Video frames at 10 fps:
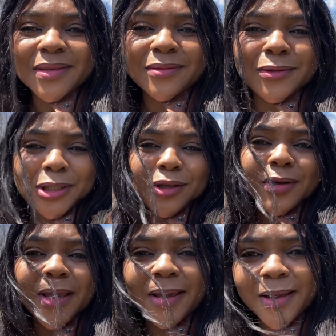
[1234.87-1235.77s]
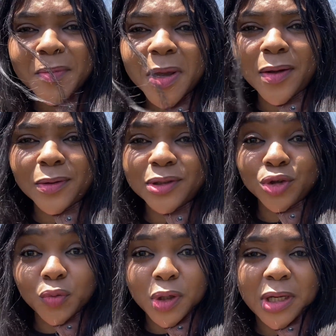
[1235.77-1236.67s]
What do you care about us?
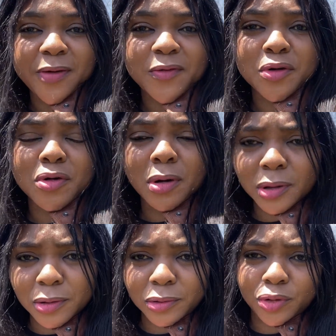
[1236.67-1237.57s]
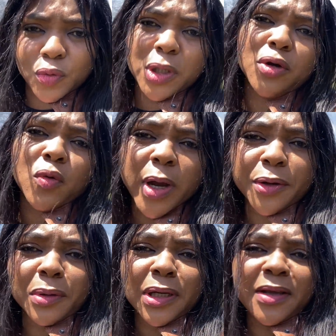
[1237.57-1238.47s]
Do we even know you? Do we know where
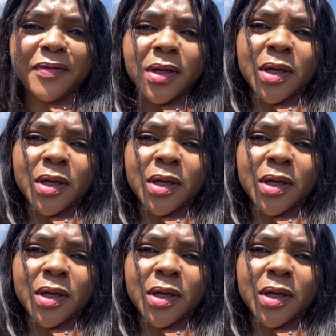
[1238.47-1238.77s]
you live?